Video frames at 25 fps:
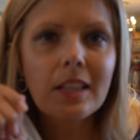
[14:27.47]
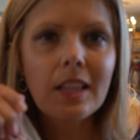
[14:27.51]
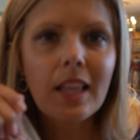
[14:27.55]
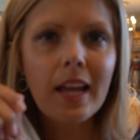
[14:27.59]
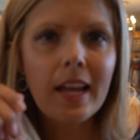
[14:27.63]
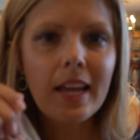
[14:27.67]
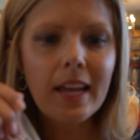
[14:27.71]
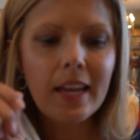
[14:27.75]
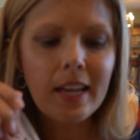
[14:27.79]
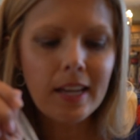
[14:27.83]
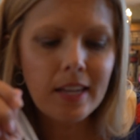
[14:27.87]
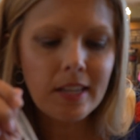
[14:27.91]

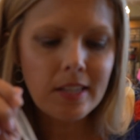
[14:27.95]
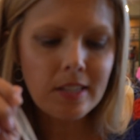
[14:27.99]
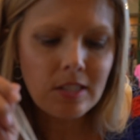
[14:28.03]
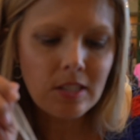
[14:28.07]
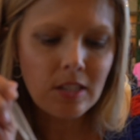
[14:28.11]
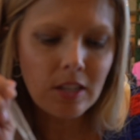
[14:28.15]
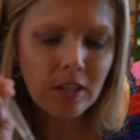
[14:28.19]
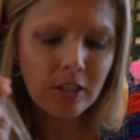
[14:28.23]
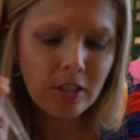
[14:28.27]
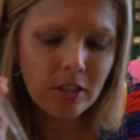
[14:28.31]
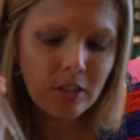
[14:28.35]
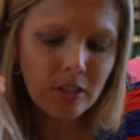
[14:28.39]
glaze,
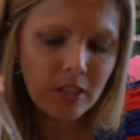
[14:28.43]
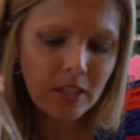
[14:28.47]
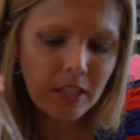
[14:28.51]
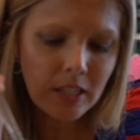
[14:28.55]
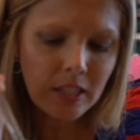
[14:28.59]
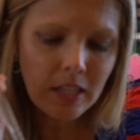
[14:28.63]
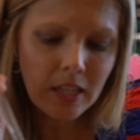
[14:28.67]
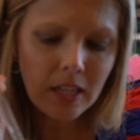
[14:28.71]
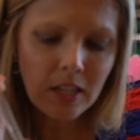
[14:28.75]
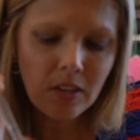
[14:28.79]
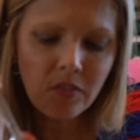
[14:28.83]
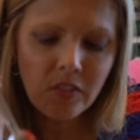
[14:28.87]
a
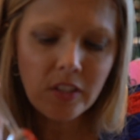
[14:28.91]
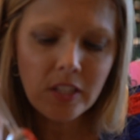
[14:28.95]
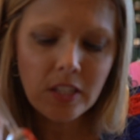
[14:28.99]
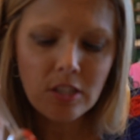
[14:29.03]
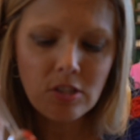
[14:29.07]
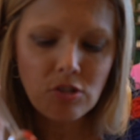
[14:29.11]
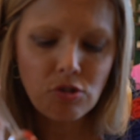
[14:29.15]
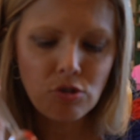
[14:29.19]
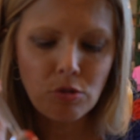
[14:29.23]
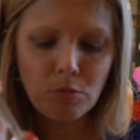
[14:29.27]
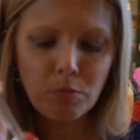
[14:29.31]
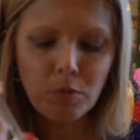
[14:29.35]
good even
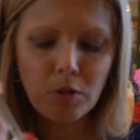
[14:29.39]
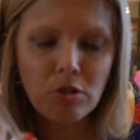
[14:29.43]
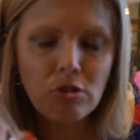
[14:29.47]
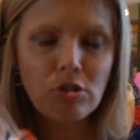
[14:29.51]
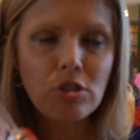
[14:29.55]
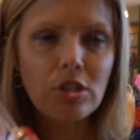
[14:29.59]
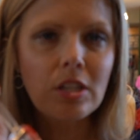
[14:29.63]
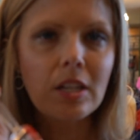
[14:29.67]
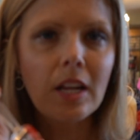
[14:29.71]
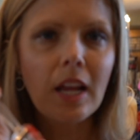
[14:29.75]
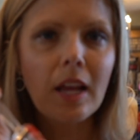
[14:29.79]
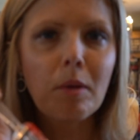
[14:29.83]

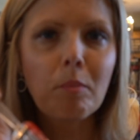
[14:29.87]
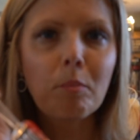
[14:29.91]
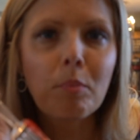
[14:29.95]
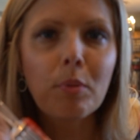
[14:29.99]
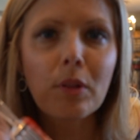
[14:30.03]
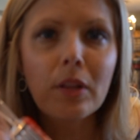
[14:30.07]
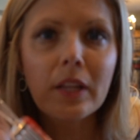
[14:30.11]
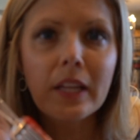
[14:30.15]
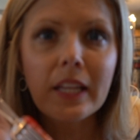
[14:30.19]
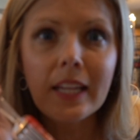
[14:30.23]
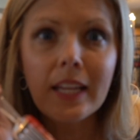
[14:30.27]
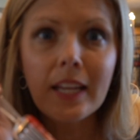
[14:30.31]
distribution, and
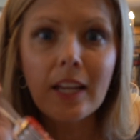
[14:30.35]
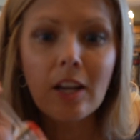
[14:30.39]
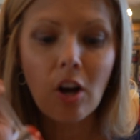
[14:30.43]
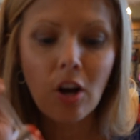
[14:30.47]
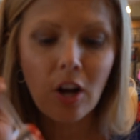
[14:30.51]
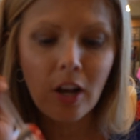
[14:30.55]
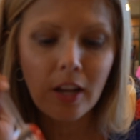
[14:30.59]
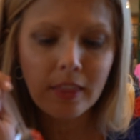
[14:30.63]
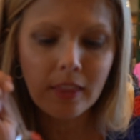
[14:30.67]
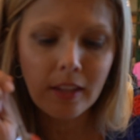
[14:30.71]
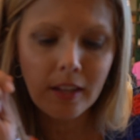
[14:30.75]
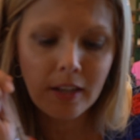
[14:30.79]
plenty
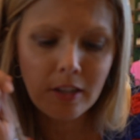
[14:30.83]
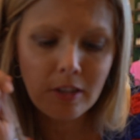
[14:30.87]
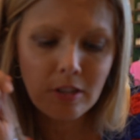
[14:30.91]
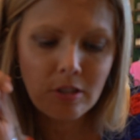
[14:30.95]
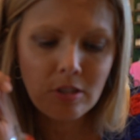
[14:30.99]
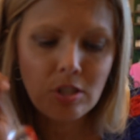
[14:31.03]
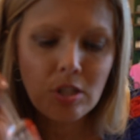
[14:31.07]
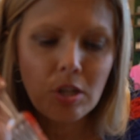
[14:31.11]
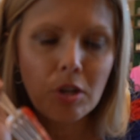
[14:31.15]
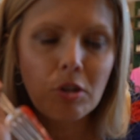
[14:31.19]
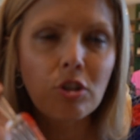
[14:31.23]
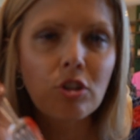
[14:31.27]
on
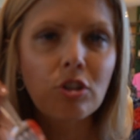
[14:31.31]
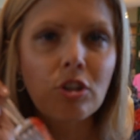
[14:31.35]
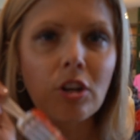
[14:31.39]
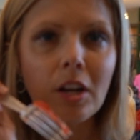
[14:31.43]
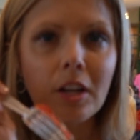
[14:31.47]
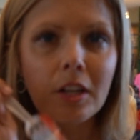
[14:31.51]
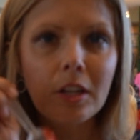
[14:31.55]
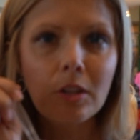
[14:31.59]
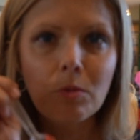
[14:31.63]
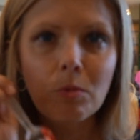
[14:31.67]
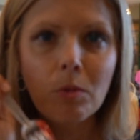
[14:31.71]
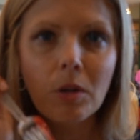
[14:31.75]
there, so you're
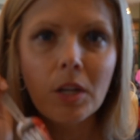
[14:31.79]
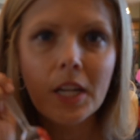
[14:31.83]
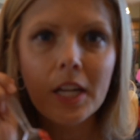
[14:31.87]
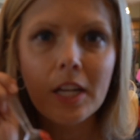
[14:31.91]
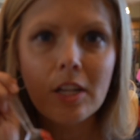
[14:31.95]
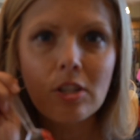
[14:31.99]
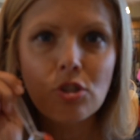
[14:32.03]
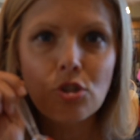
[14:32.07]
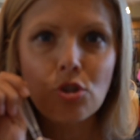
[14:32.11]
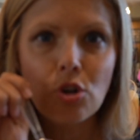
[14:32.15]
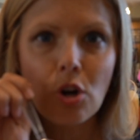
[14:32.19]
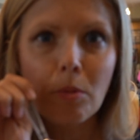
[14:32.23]
not going to run
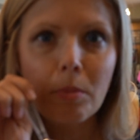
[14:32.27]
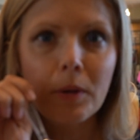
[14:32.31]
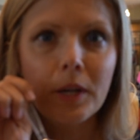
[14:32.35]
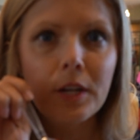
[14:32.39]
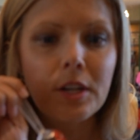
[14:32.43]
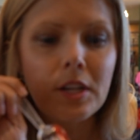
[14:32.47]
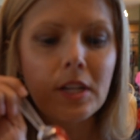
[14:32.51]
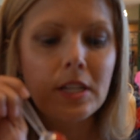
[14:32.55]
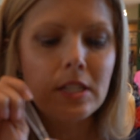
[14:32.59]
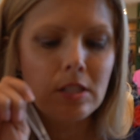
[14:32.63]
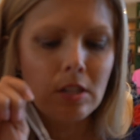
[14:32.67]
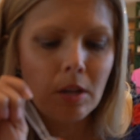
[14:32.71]
out of
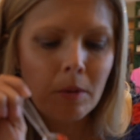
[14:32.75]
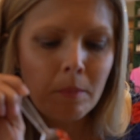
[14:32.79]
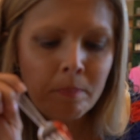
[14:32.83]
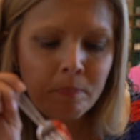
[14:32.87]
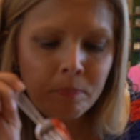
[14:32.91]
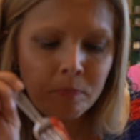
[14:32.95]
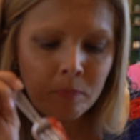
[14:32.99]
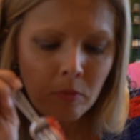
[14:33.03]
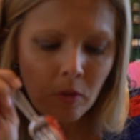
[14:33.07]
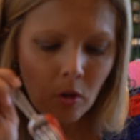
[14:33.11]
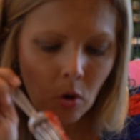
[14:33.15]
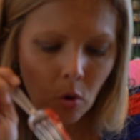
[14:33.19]
strawberries
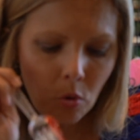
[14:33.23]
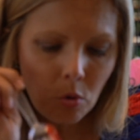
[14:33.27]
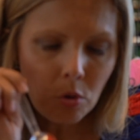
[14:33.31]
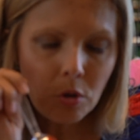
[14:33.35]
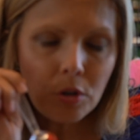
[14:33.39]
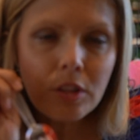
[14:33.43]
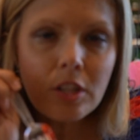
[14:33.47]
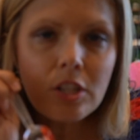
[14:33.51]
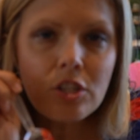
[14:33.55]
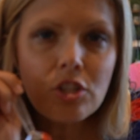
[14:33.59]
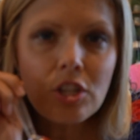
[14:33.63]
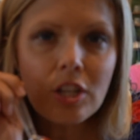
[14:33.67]

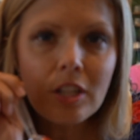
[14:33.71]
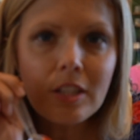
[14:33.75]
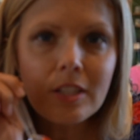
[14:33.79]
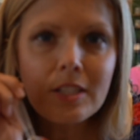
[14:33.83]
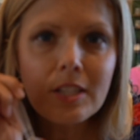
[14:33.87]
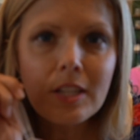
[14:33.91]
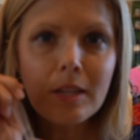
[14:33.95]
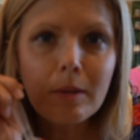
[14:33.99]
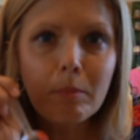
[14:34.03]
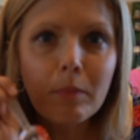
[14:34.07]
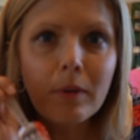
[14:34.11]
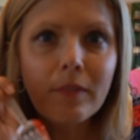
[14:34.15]
or the
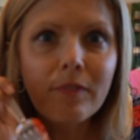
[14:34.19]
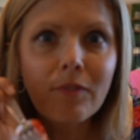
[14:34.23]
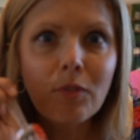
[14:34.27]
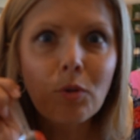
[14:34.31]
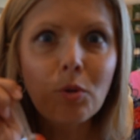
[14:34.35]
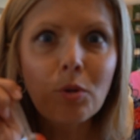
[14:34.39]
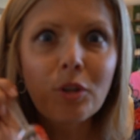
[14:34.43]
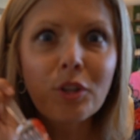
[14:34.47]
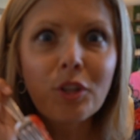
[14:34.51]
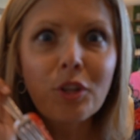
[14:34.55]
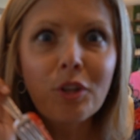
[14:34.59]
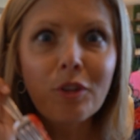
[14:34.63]
gelatin
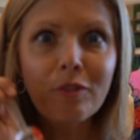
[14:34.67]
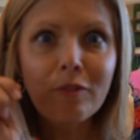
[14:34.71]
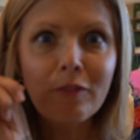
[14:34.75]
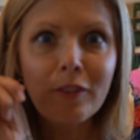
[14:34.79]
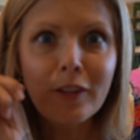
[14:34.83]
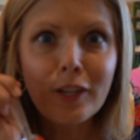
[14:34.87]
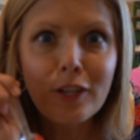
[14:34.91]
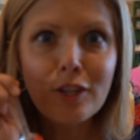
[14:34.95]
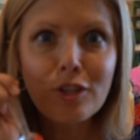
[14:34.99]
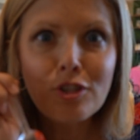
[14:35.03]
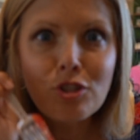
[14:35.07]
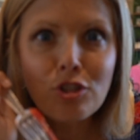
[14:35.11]
before you
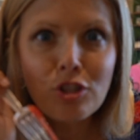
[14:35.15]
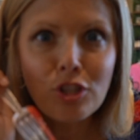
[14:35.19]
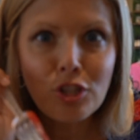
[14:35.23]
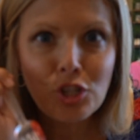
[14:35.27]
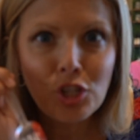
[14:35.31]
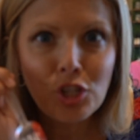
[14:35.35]
finish the